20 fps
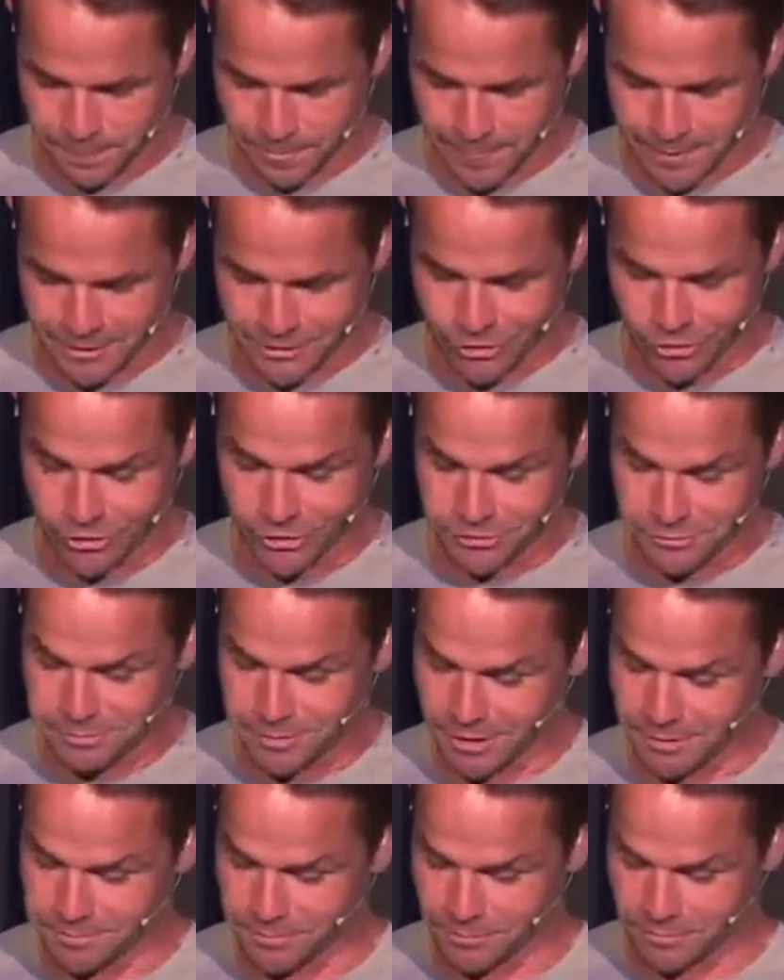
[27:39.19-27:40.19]
And all the
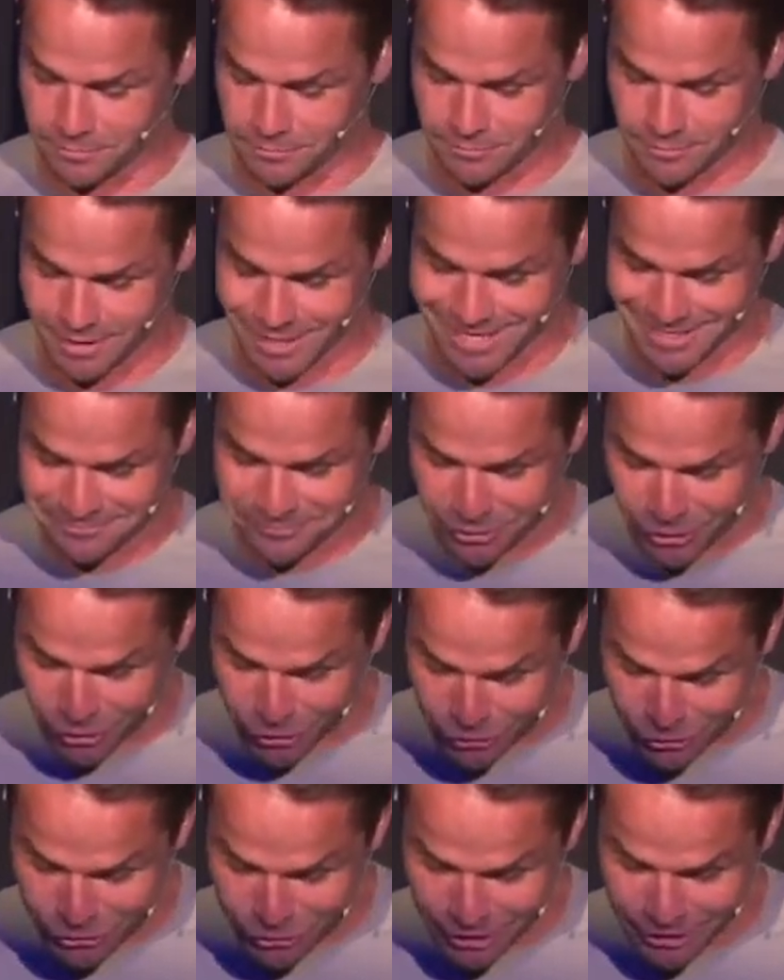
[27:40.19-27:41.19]
people came
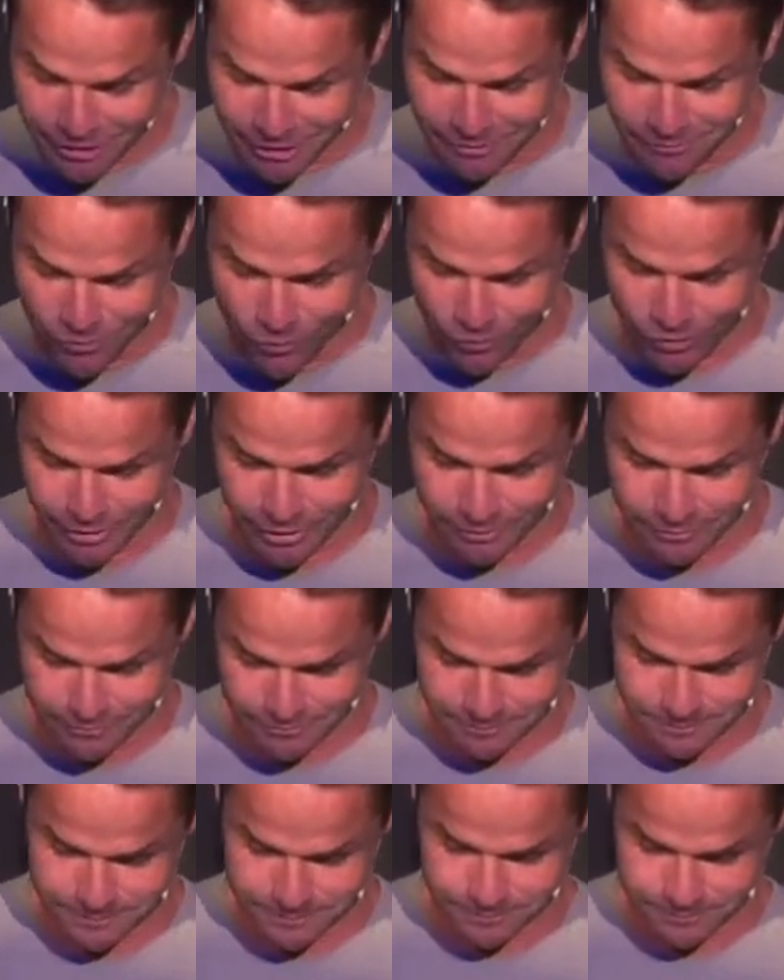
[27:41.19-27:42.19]
early in the morning
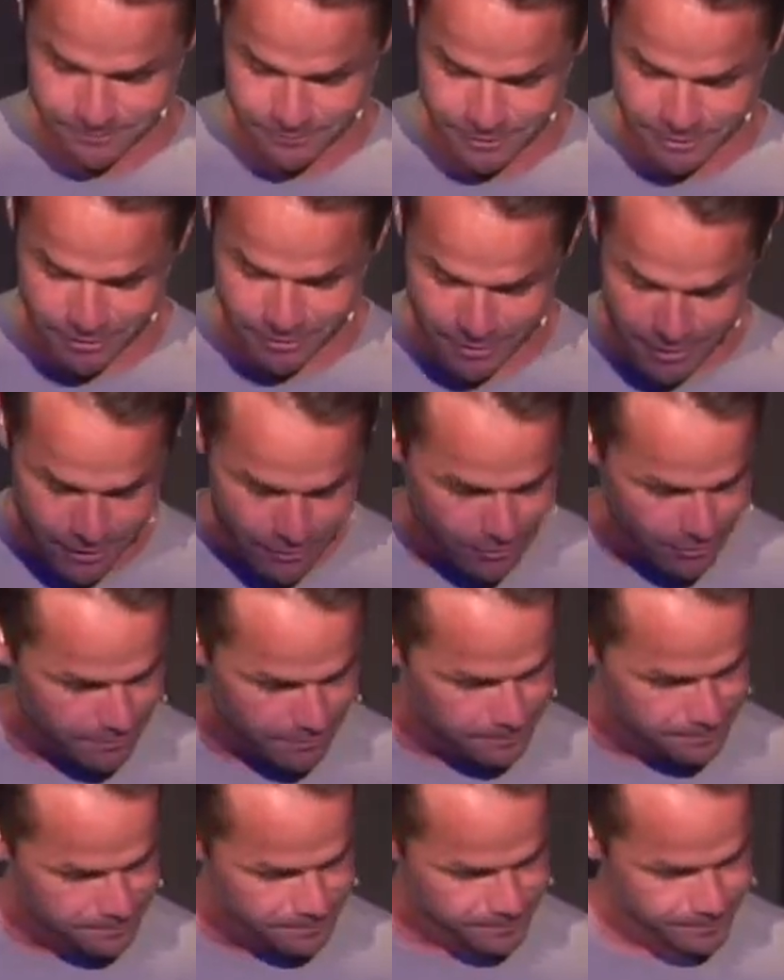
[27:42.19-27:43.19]
to hear
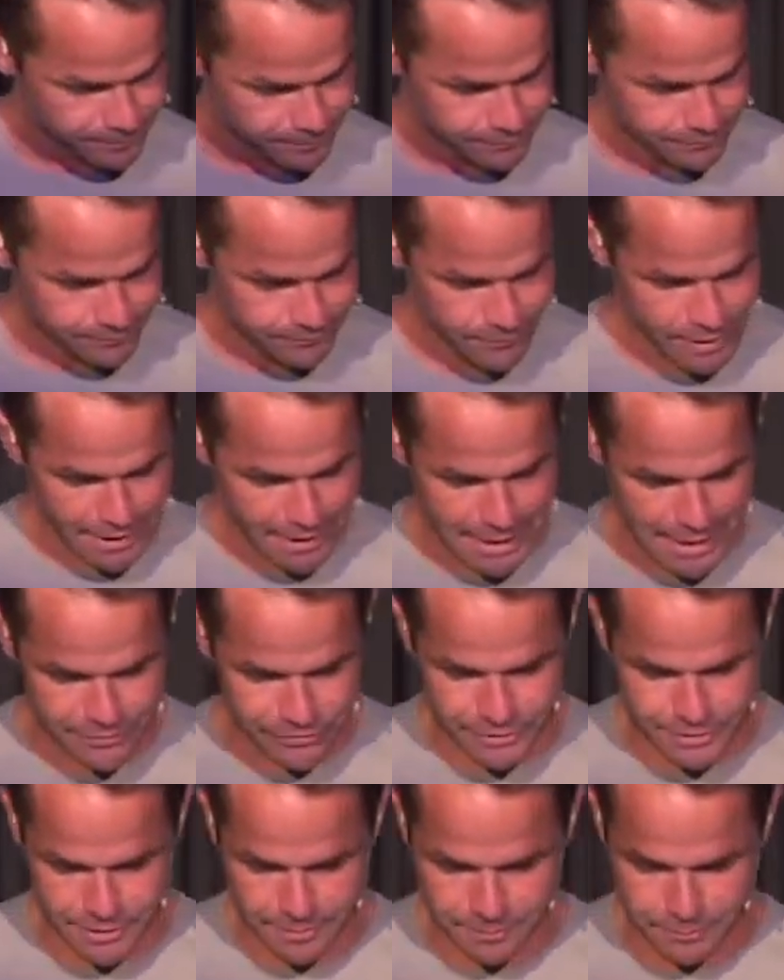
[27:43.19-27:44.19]
him at
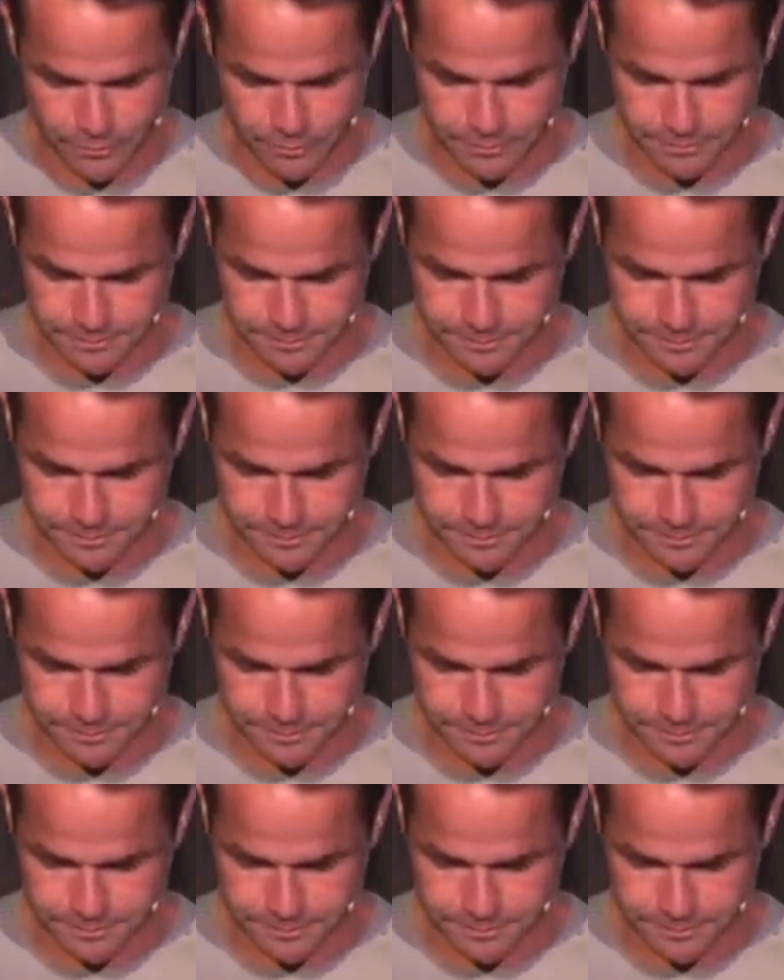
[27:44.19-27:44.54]
the temple.